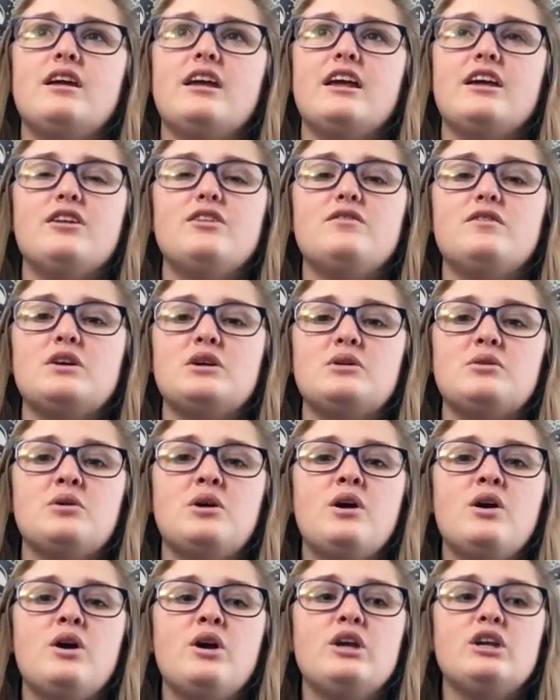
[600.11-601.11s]
interview,
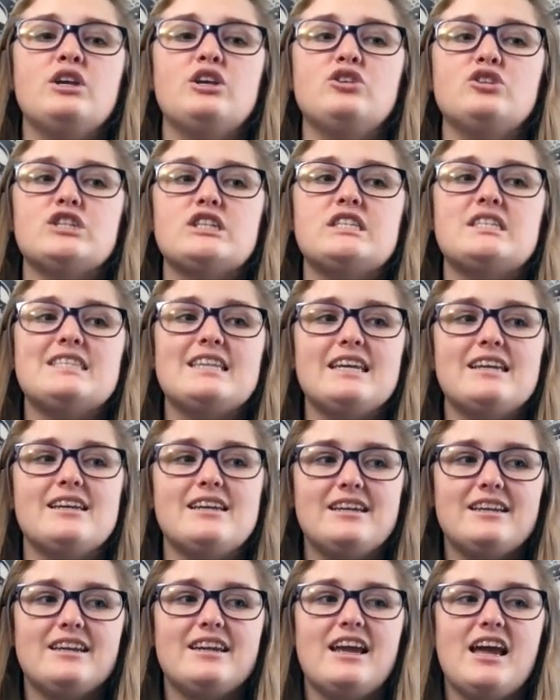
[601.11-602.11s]
you just sit
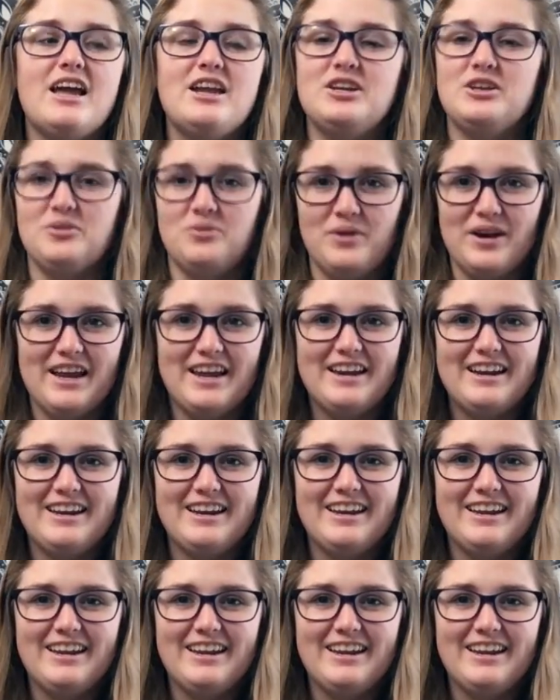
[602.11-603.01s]
and you wait.